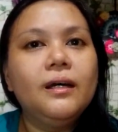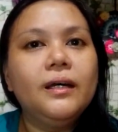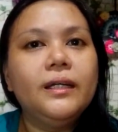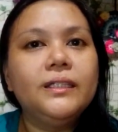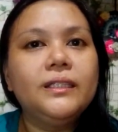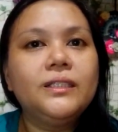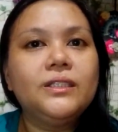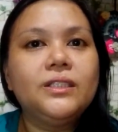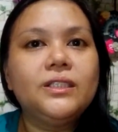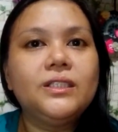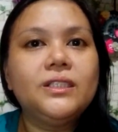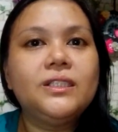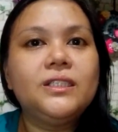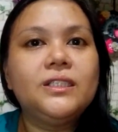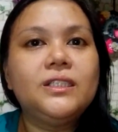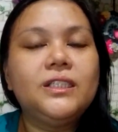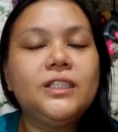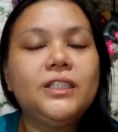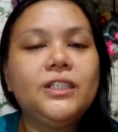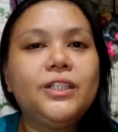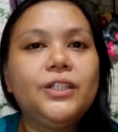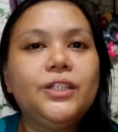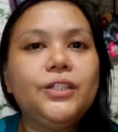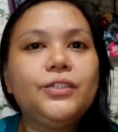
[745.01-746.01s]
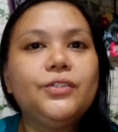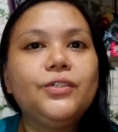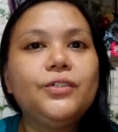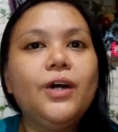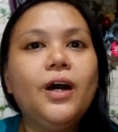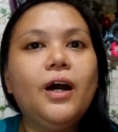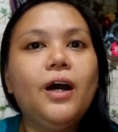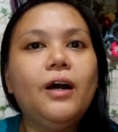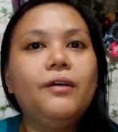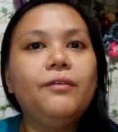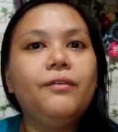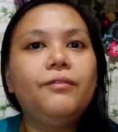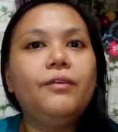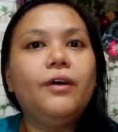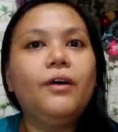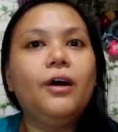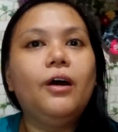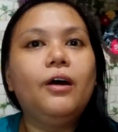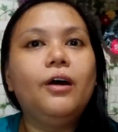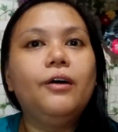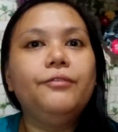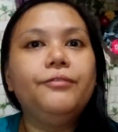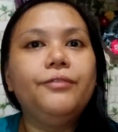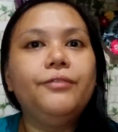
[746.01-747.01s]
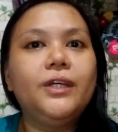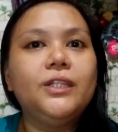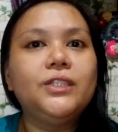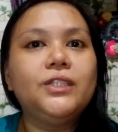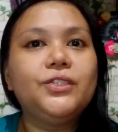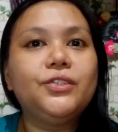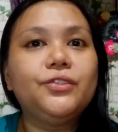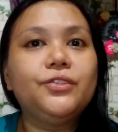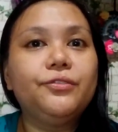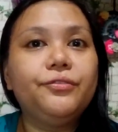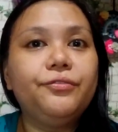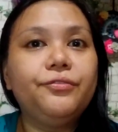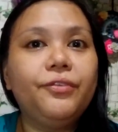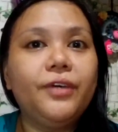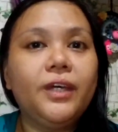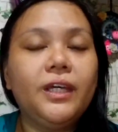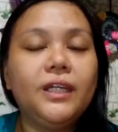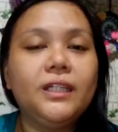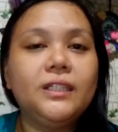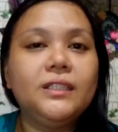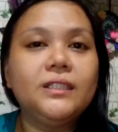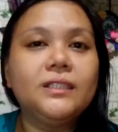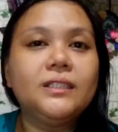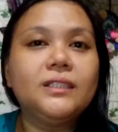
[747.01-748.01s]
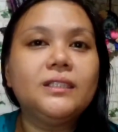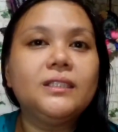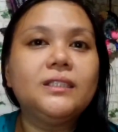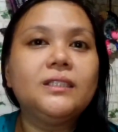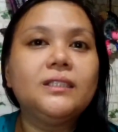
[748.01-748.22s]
is restricted to have a face-to-face